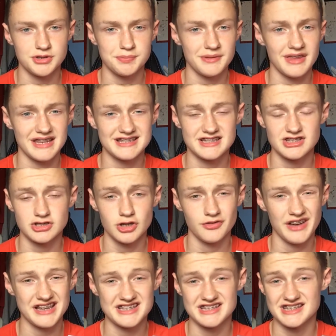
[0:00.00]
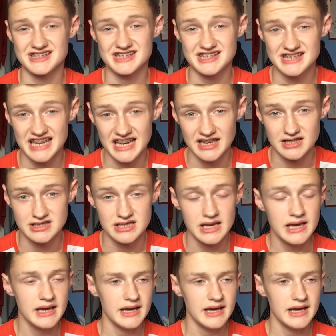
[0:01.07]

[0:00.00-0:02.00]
He's been there since 2006.